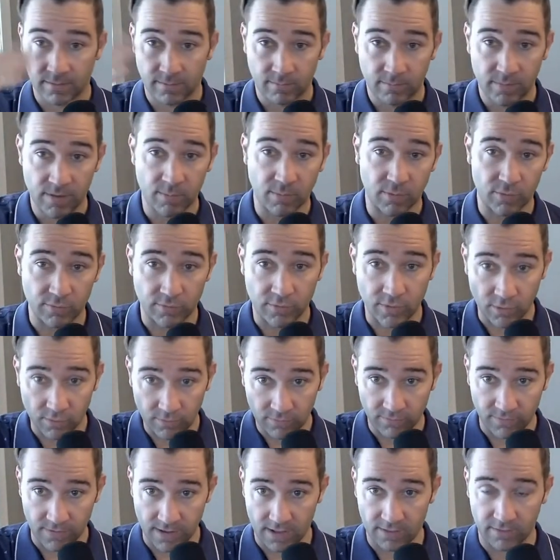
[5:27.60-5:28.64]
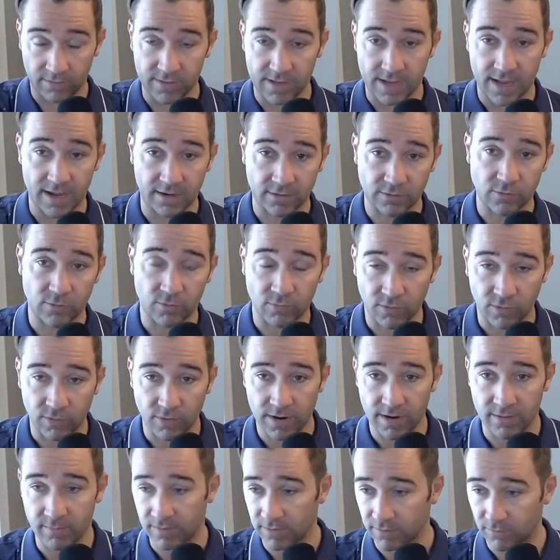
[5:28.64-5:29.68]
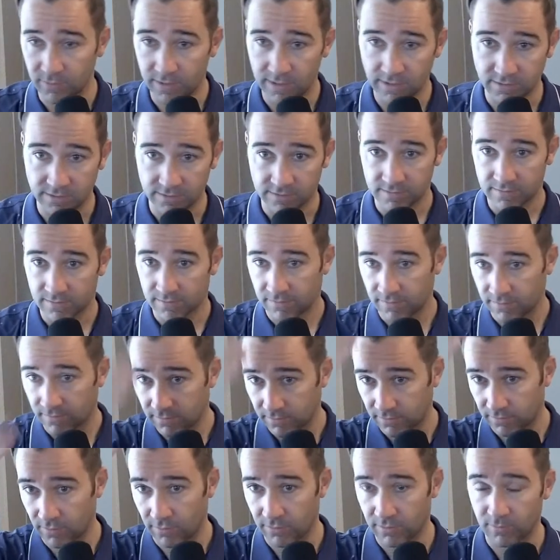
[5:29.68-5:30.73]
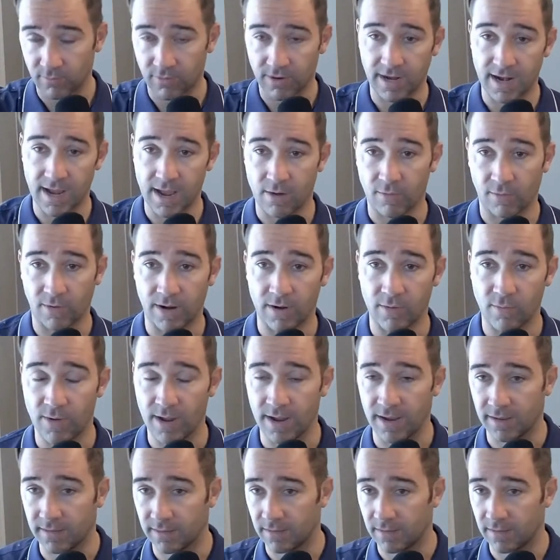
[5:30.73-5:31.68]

people who don't follow the actual requirements, we can just throw them right out right away.